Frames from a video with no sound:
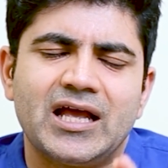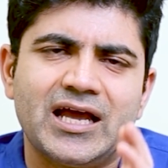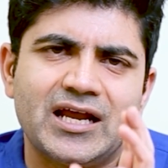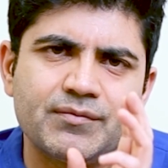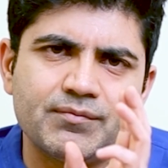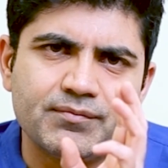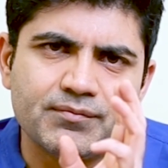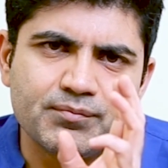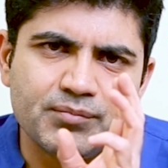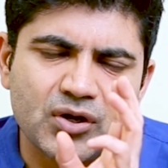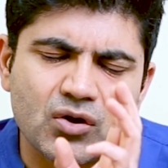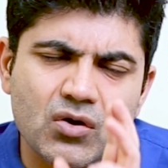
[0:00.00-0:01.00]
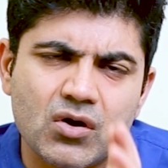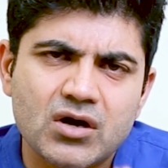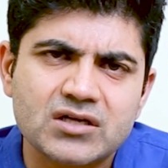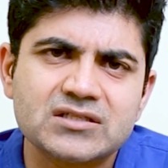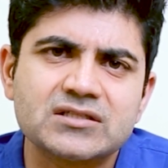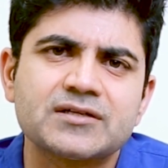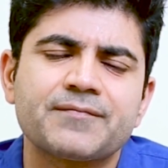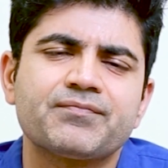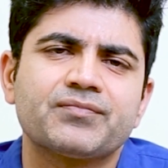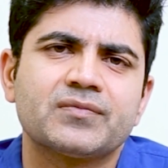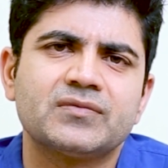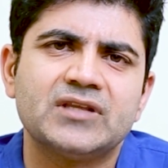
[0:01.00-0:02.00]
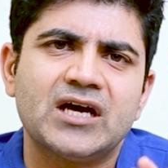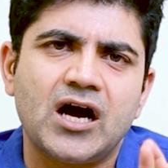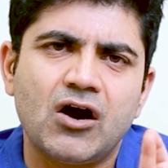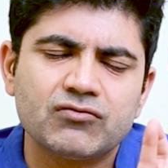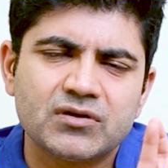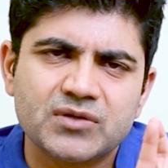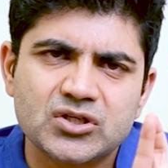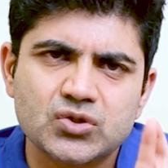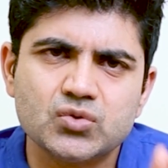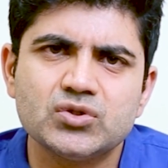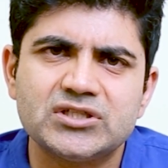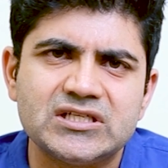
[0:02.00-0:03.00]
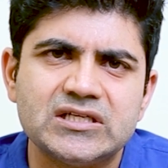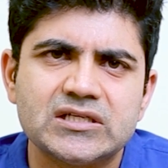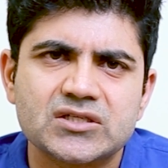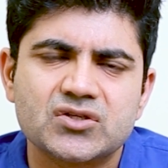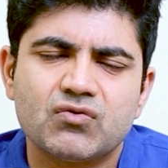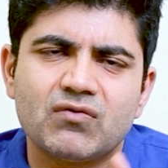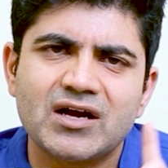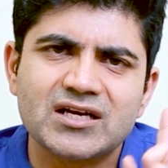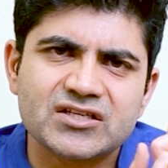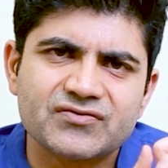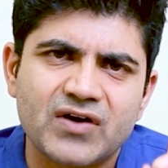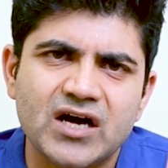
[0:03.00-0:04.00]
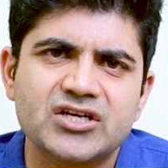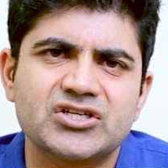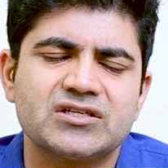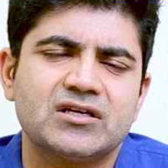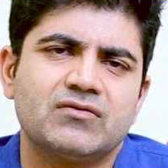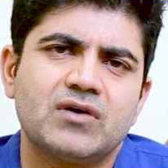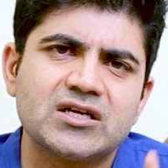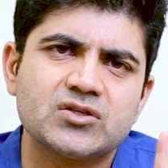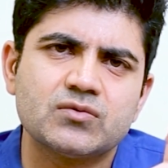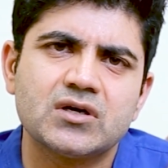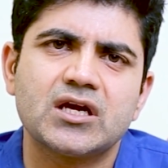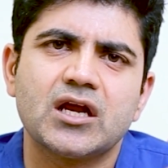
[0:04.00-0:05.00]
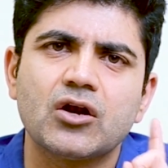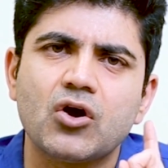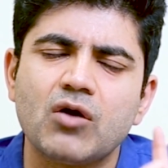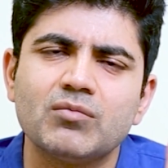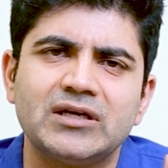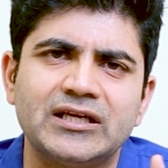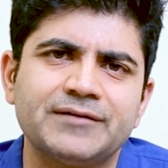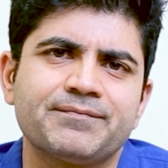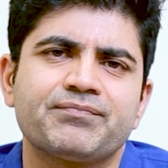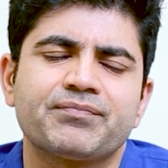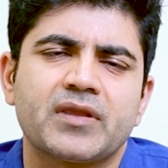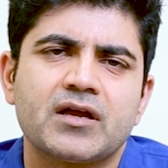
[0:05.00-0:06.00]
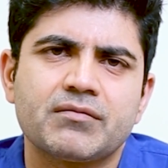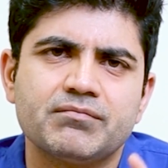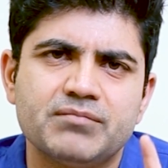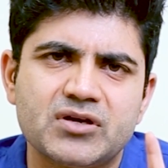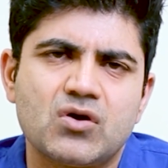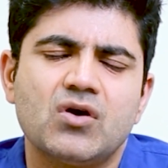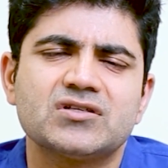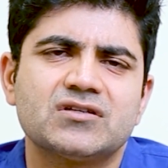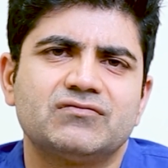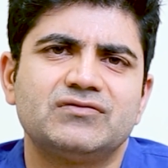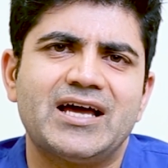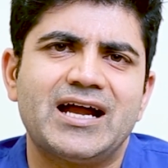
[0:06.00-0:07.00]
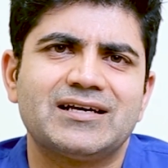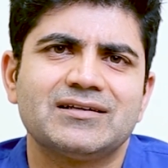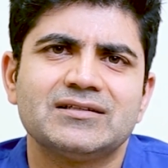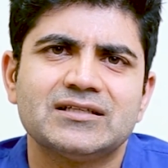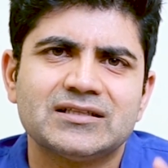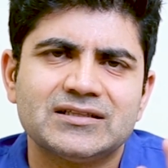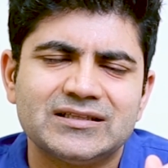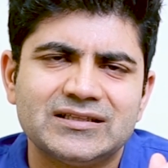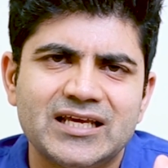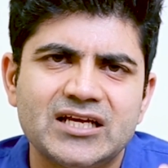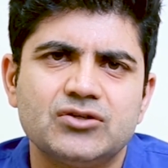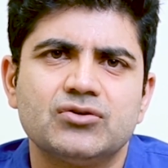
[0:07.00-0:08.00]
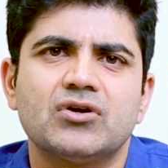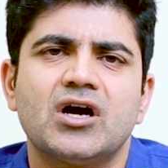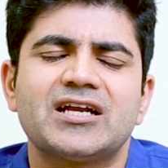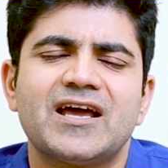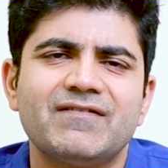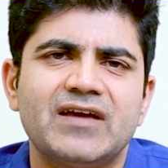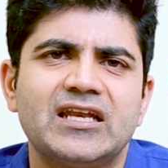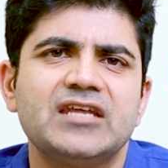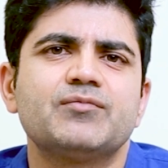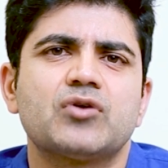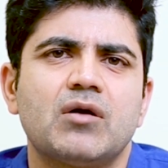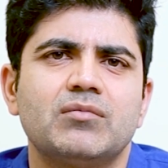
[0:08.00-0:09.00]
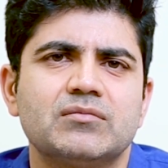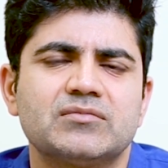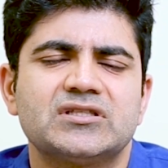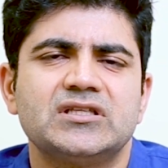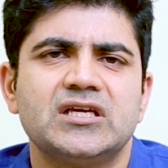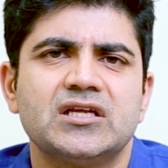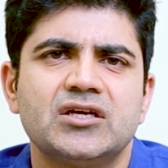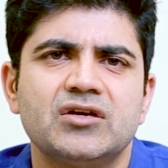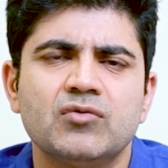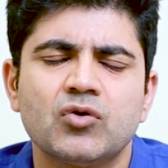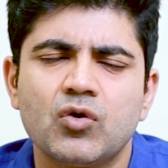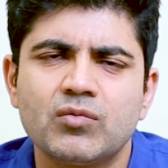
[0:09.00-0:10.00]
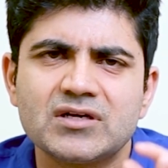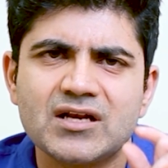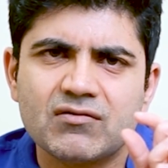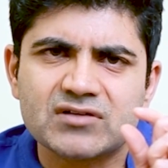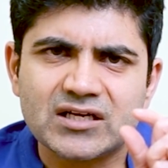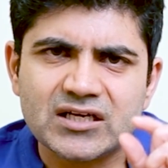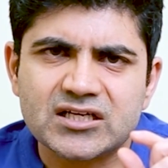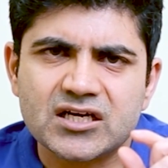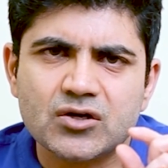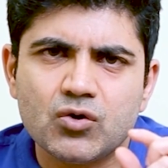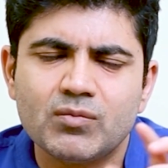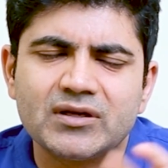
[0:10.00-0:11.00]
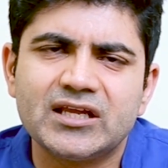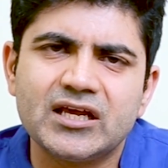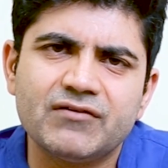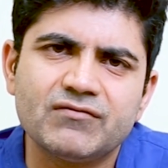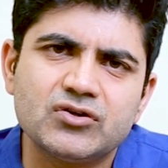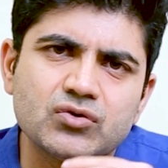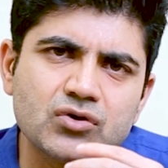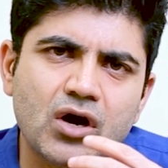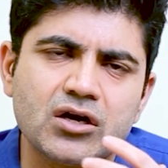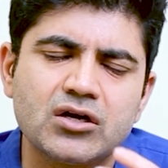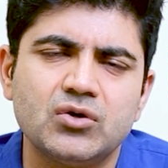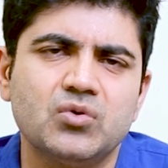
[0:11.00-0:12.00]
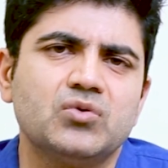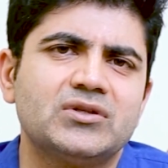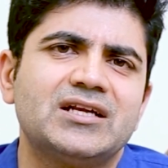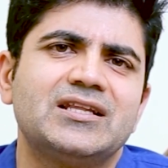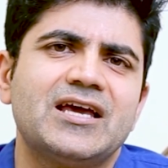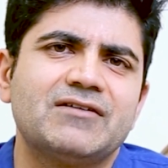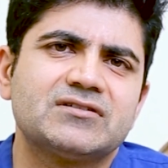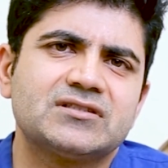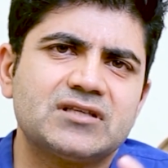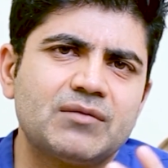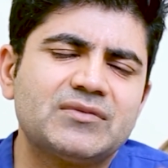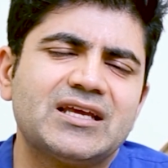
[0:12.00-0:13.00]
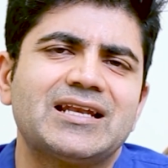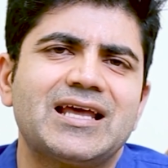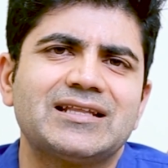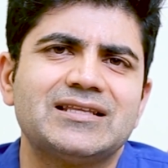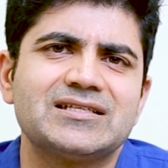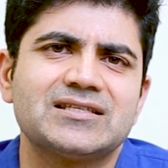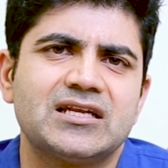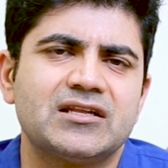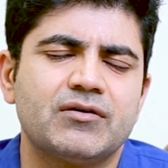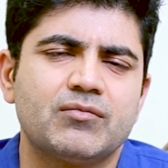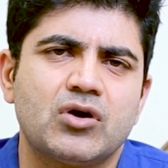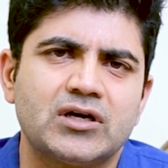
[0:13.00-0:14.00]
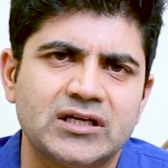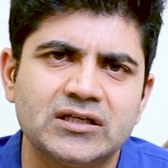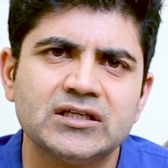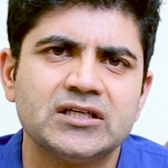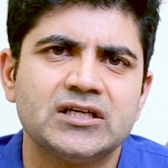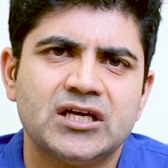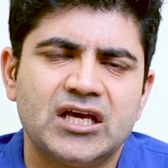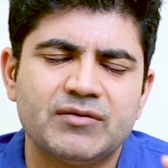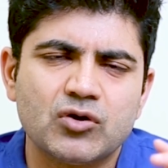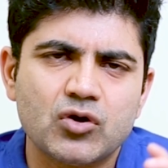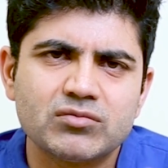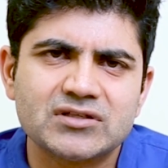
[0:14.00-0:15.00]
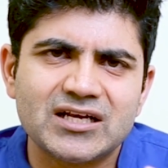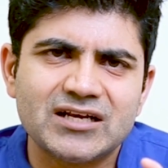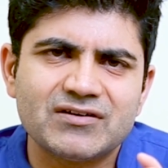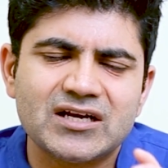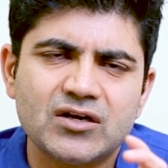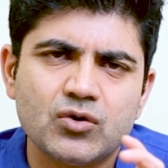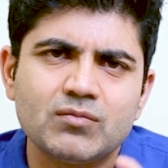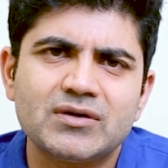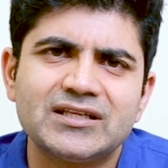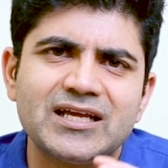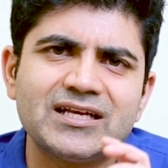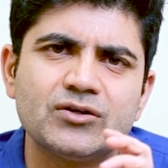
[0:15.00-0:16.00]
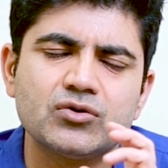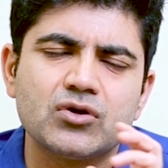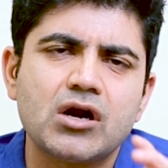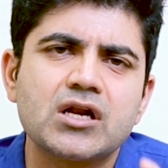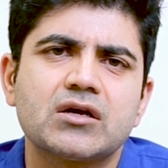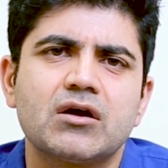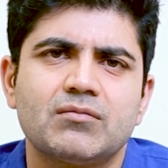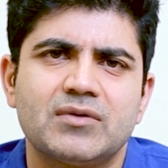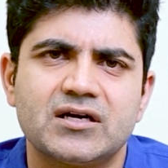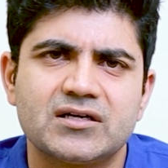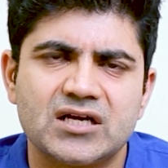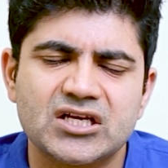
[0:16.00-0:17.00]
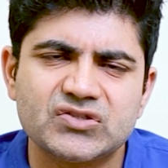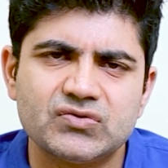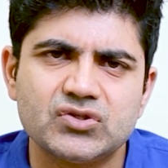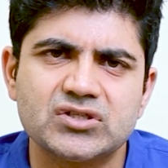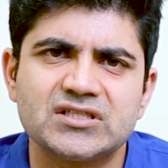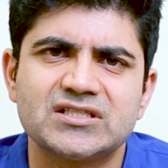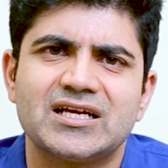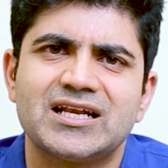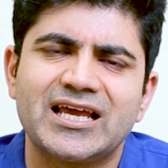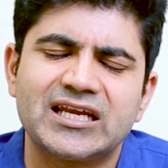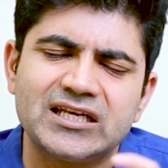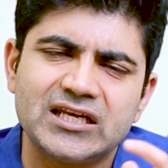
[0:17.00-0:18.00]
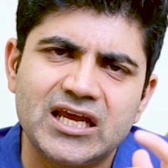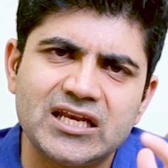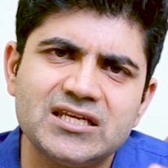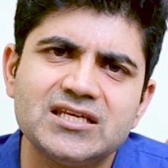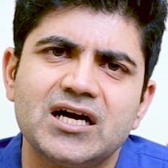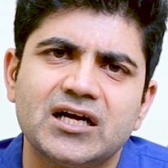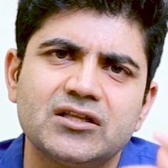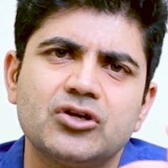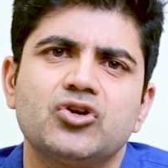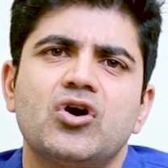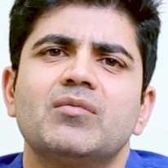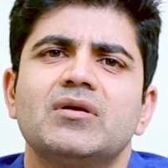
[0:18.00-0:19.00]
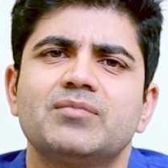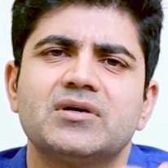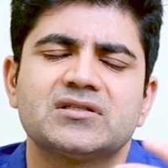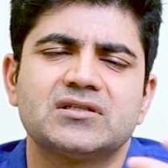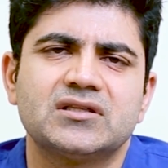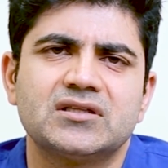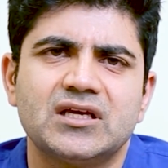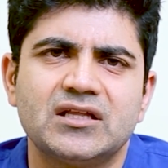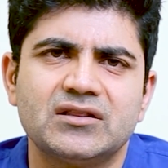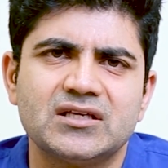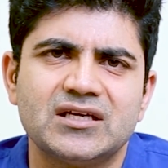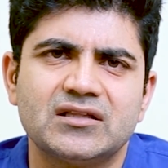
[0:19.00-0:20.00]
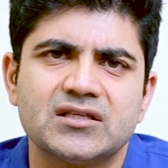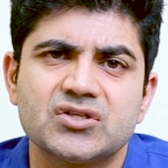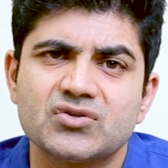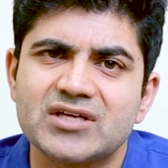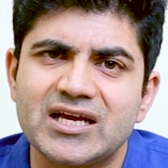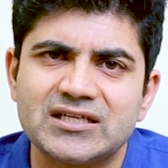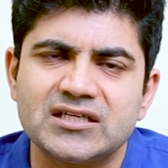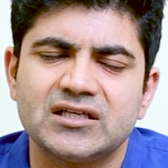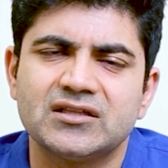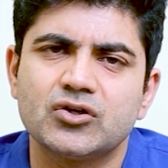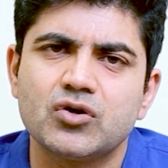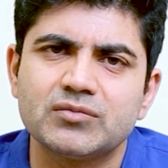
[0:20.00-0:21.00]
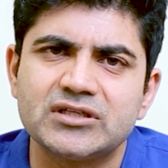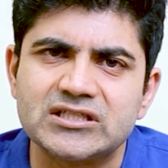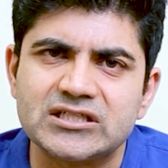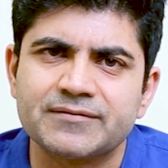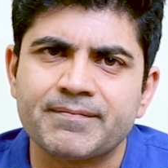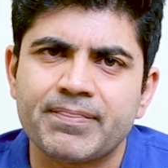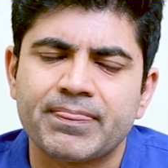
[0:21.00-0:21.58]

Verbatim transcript: And because out of the two genes, one is functional, one is working normally, because of that they do not have any problems. The hemoglobin levels are little low, but they even do not know that they have something like this in their body. Hemoglobins are a little low, but they do not require blood transfusions. They are like any other normal person in the society, in the community.